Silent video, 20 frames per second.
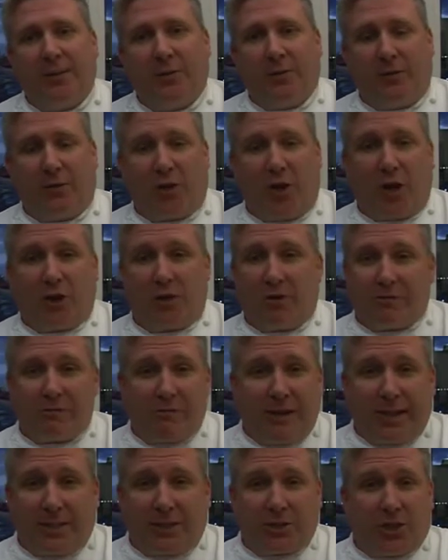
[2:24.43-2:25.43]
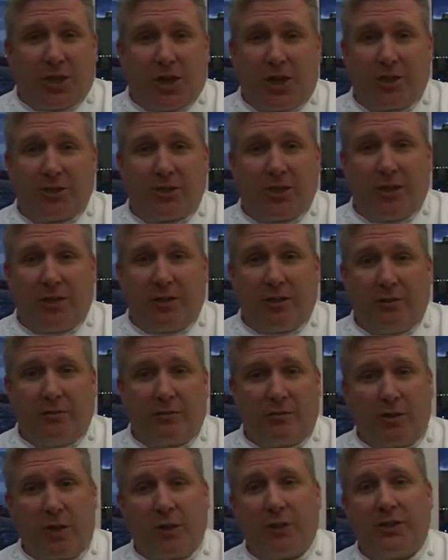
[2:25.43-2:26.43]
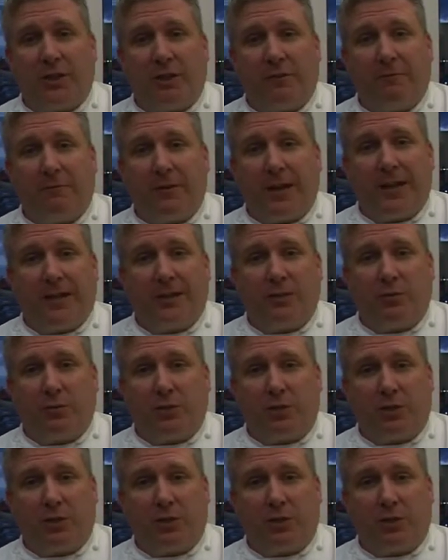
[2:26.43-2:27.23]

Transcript: We've got a great starter of roasted figs with